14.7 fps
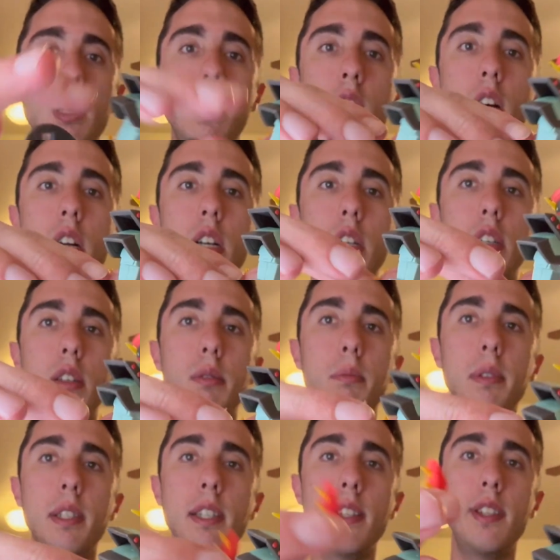
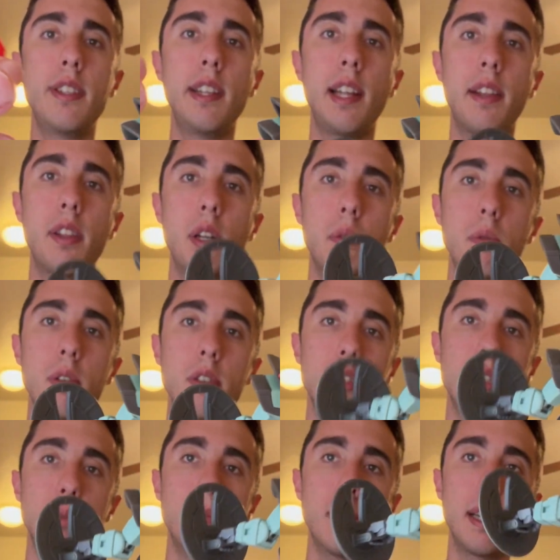He did say that there was
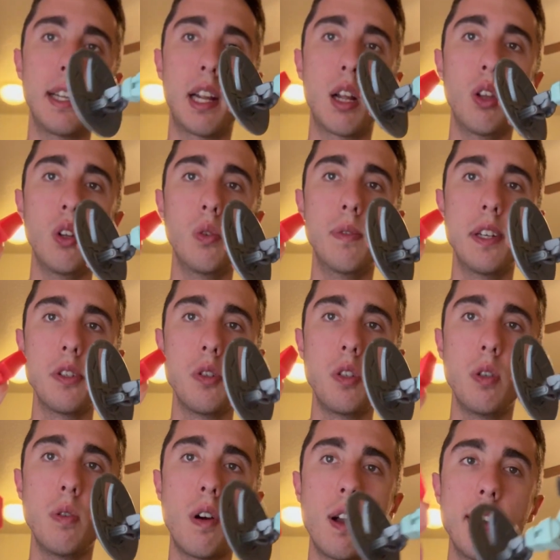some like glue
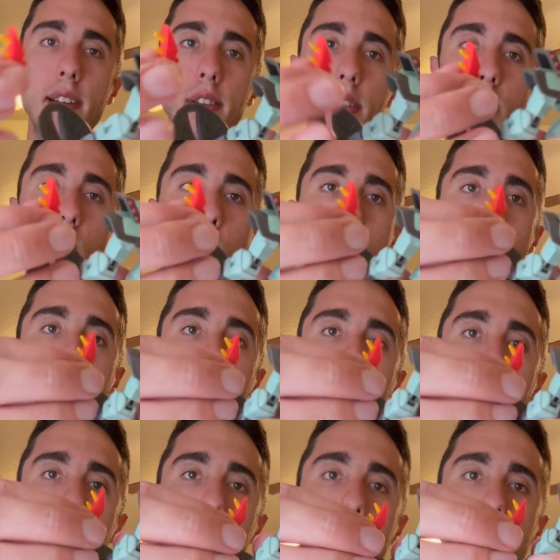residue on it, so hopefully
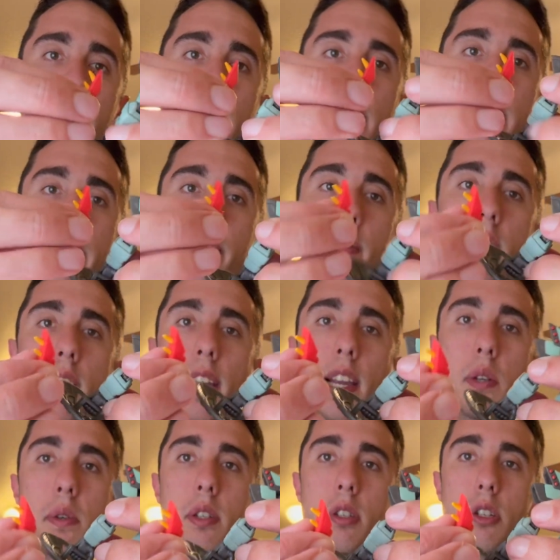it'll fit in. If not, I can
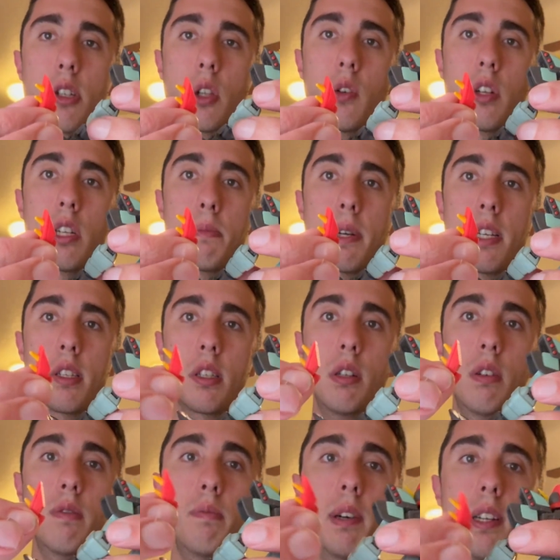always just glue it in
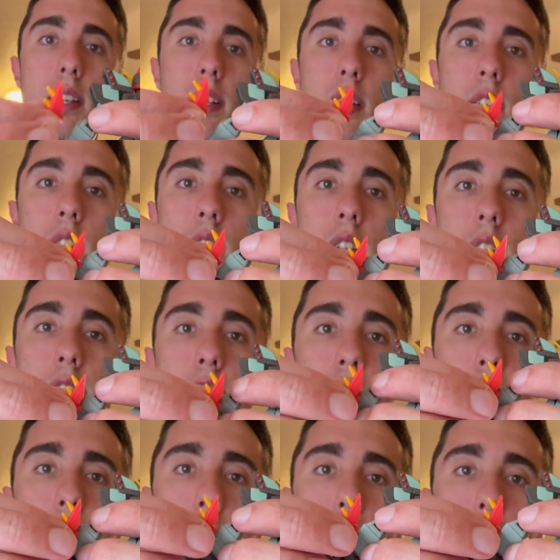myself. But they
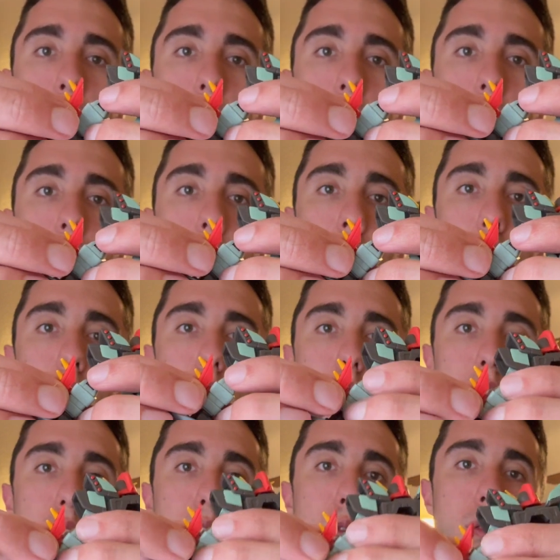should just
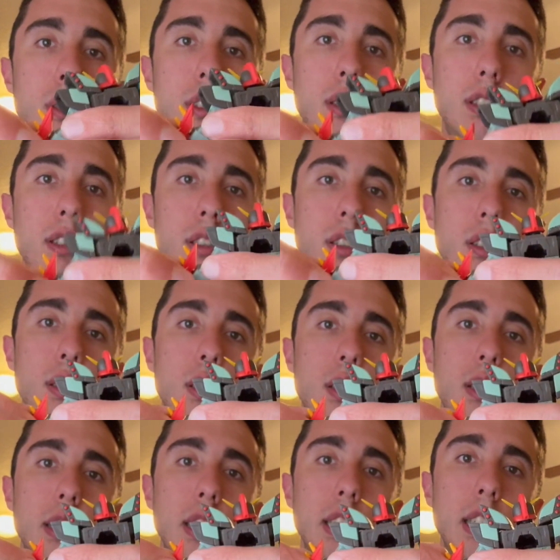go in
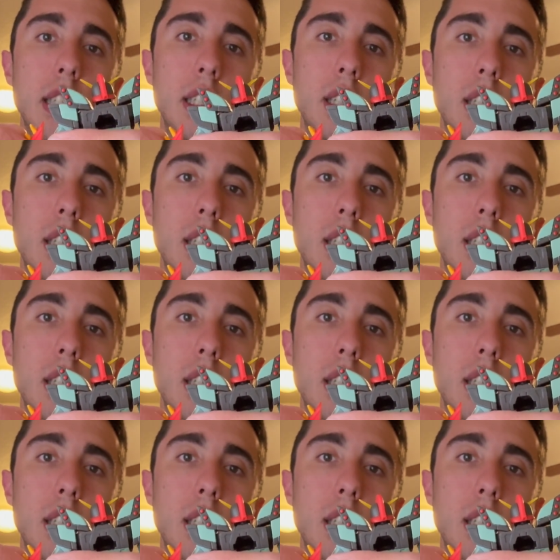like